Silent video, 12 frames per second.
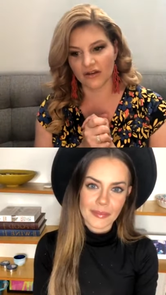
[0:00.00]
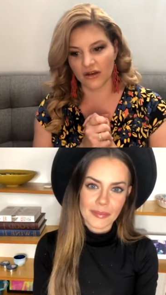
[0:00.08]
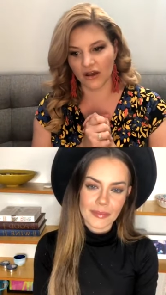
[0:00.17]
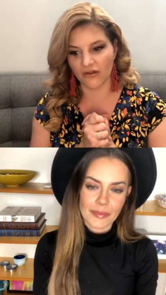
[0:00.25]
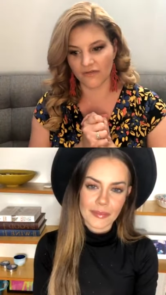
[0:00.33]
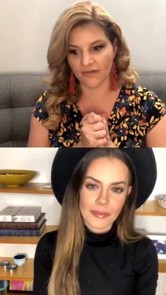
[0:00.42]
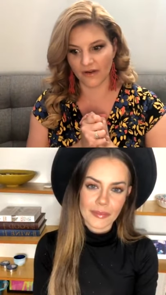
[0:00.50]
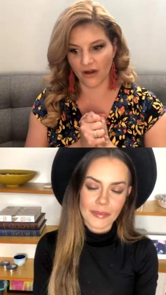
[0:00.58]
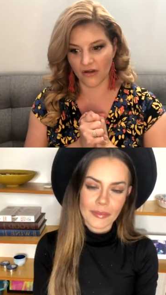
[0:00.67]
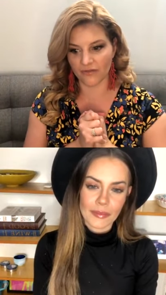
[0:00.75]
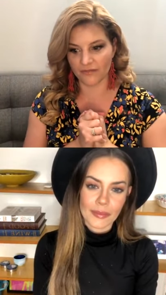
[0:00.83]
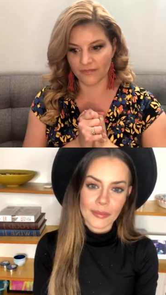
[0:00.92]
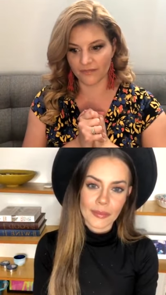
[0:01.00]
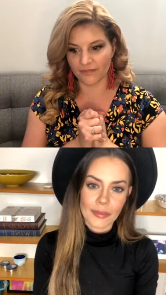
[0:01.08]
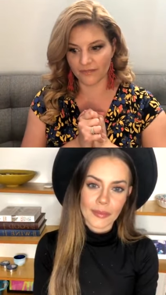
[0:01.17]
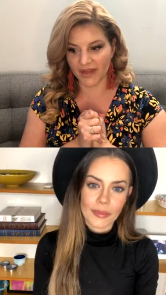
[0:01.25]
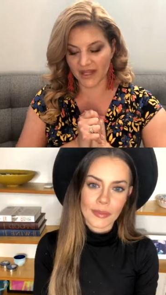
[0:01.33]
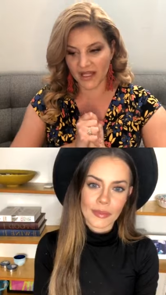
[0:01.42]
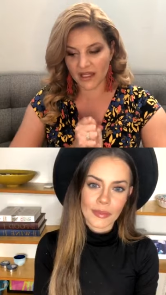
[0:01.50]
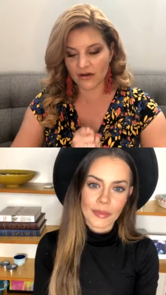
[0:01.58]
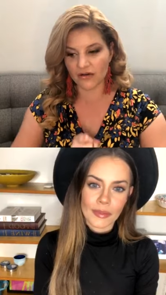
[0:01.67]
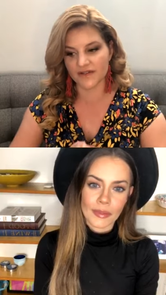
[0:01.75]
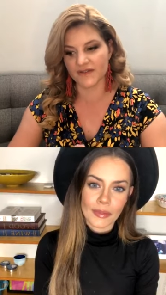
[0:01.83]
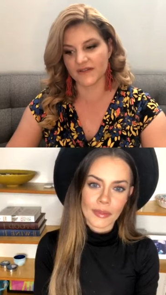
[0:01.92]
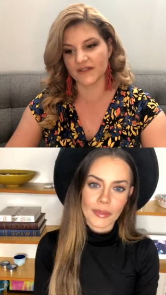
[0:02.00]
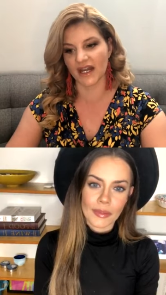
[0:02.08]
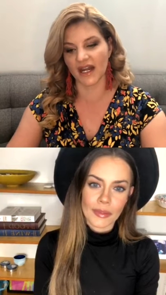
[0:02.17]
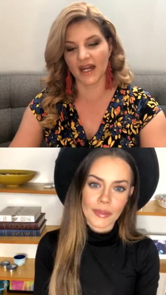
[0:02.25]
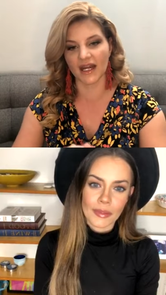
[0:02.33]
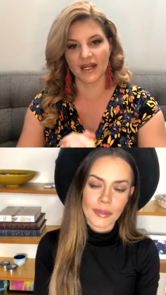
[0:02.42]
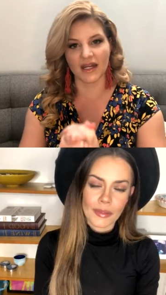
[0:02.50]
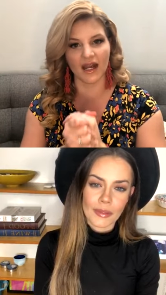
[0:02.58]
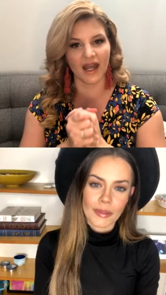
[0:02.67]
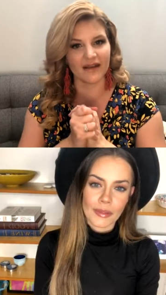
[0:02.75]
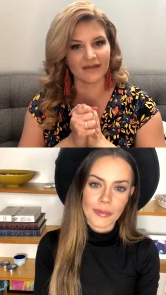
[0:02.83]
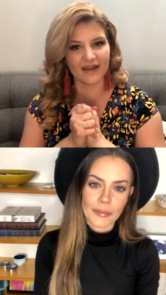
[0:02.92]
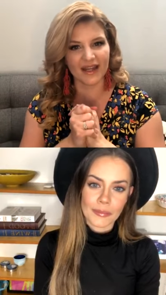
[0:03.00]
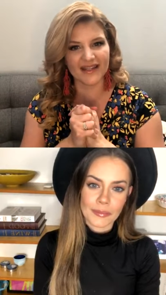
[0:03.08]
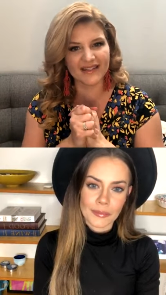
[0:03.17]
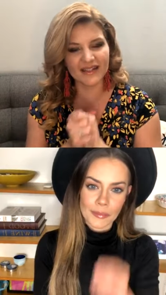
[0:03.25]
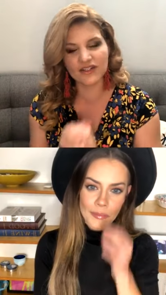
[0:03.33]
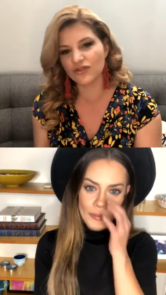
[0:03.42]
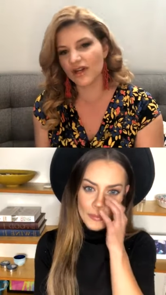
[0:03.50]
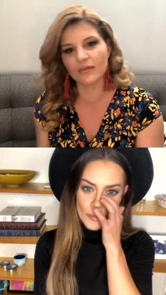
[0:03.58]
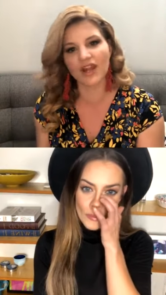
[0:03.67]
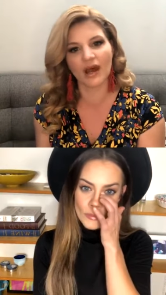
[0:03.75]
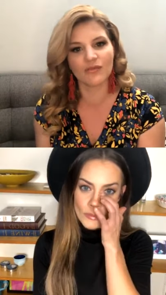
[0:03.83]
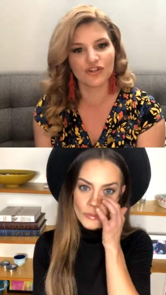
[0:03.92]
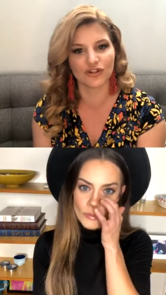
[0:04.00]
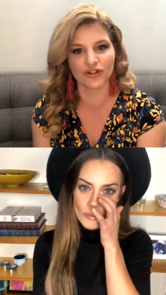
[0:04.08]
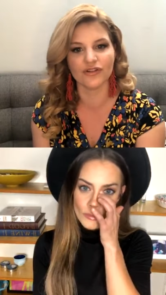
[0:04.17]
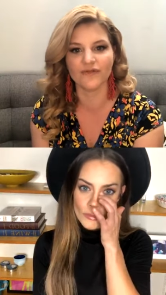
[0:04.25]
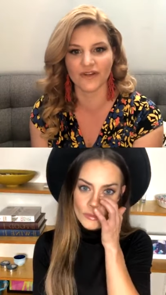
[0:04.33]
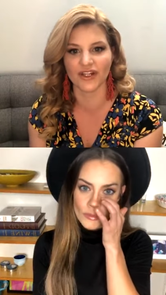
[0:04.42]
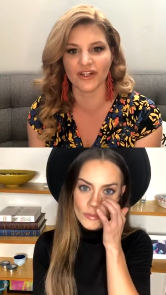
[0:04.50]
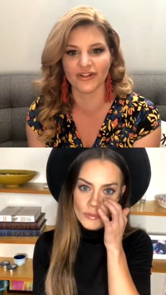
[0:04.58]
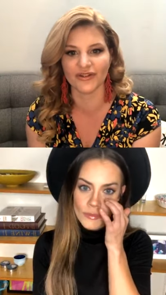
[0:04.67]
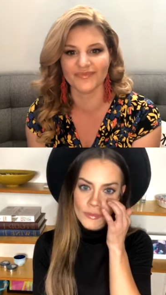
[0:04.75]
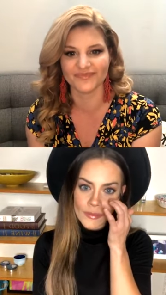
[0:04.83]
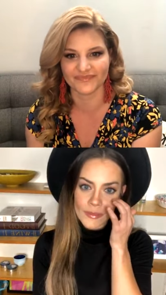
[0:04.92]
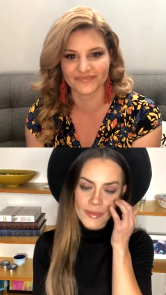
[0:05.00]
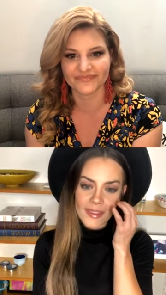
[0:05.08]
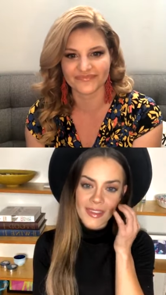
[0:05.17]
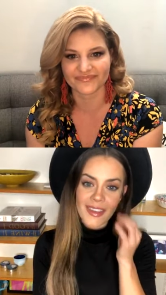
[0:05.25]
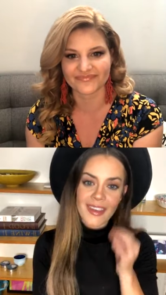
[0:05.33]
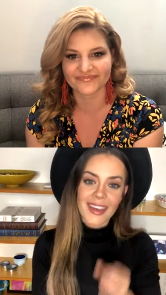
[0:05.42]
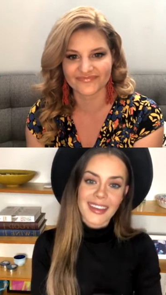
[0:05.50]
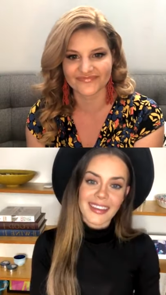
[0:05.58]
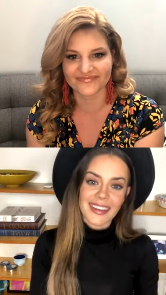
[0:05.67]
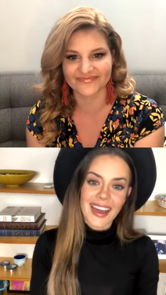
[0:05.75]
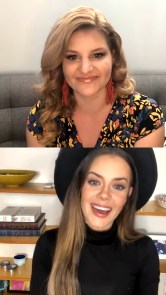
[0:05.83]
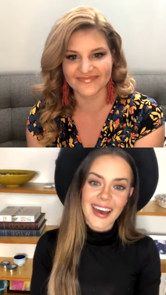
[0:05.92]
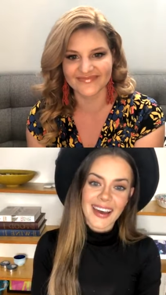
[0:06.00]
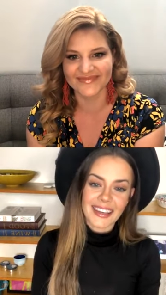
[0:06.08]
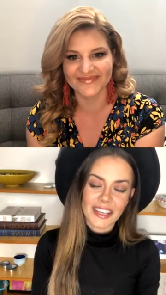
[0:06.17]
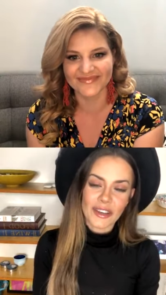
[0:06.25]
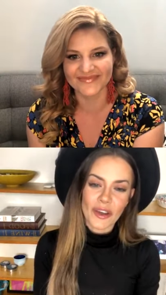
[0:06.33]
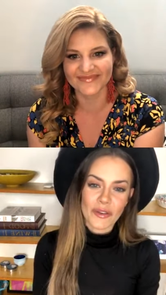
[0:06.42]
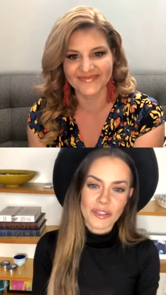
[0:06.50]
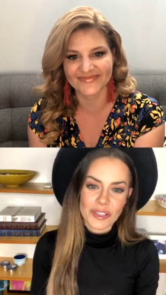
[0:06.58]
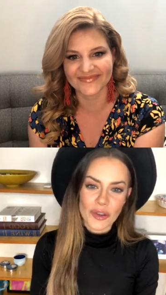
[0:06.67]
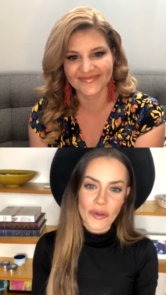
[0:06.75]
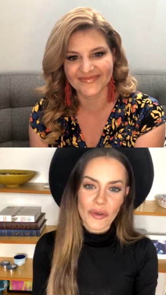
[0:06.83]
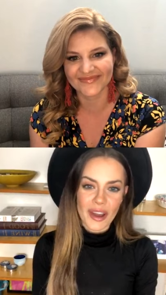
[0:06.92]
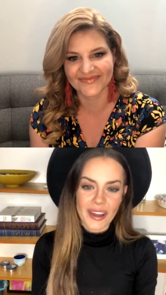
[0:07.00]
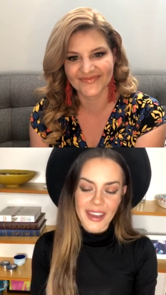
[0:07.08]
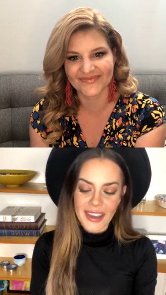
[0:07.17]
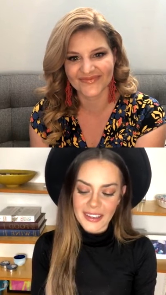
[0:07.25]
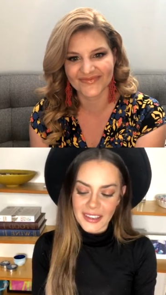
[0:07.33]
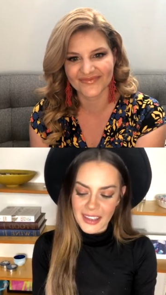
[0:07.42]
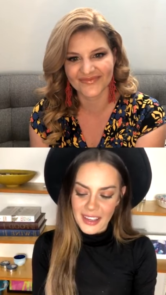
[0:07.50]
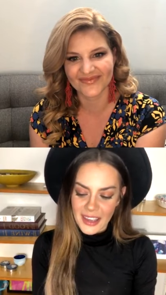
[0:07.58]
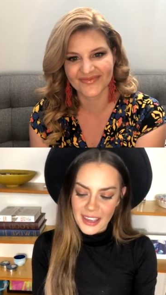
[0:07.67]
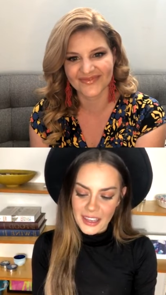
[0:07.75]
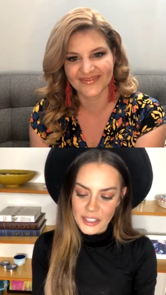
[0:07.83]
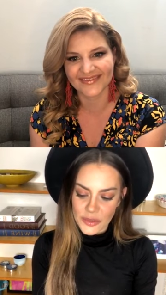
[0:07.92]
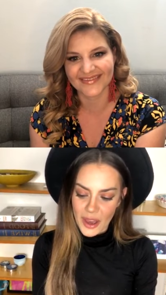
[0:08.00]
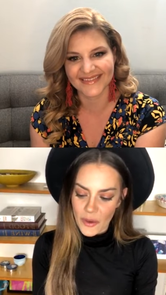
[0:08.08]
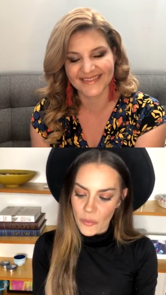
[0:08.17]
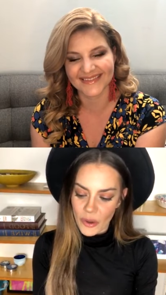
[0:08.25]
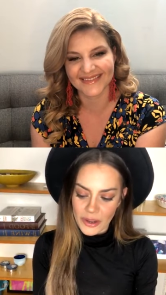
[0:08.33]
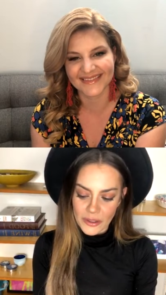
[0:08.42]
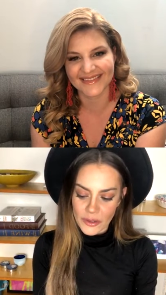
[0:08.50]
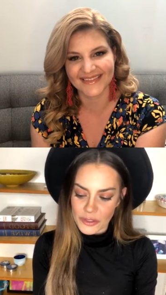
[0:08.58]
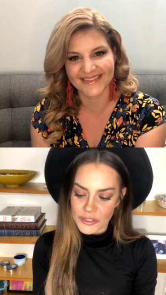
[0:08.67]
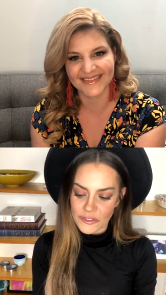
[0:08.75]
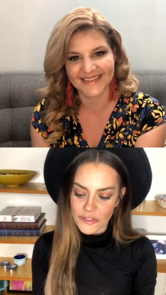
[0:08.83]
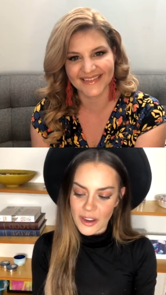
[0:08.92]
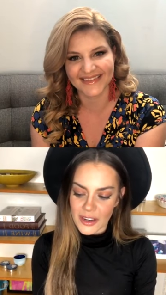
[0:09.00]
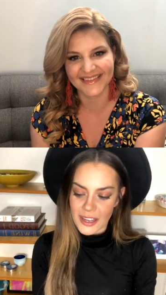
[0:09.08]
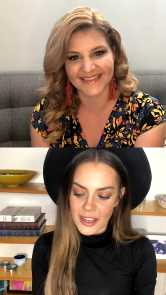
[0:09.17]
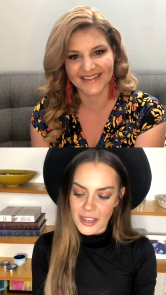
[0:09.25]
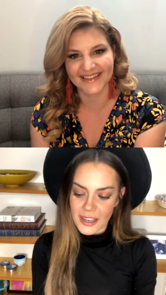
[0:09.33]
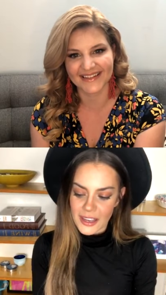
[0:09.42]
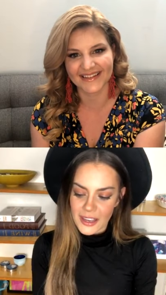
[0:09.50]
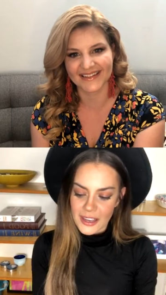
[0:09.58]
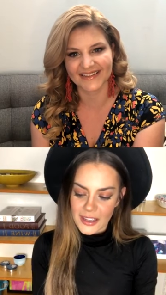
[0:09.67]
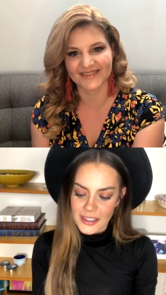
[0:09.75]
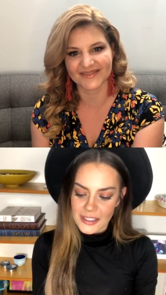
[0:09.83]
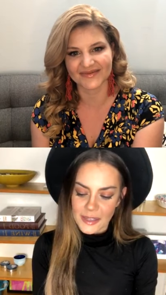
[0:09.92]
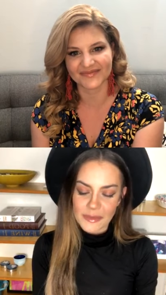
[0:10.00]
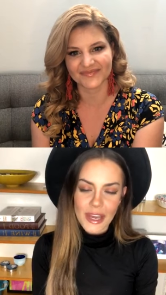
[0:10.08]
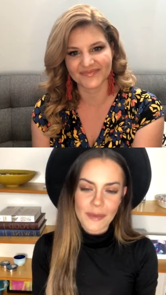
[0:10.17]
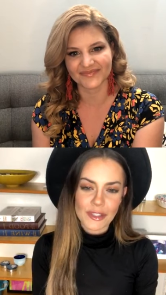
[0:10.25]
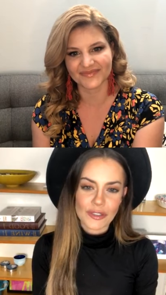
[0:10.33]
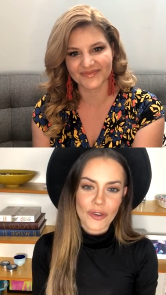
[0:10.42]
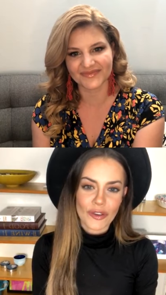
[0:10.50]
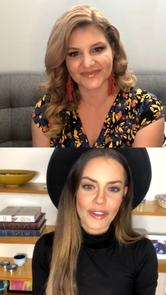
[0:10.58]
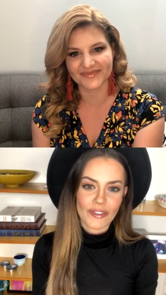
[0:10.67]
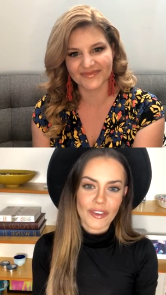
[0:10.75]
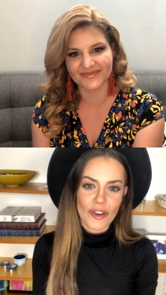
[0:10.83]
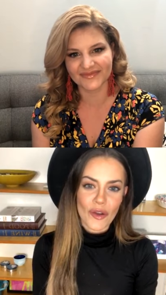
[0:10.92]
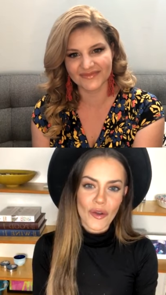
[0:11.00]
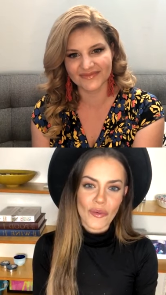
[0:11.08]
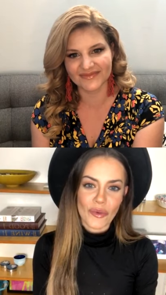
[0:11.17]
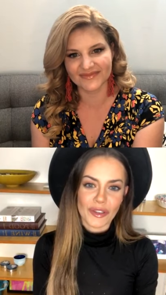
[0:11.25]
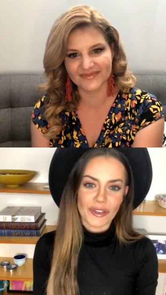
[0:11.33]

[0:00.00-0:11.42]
Speaker 1: of, of being Christine, and, and is it a dream come true for you?
Speaker 2: Yeah, you know, so again, it's one of those funny, sometimes you don't even know what your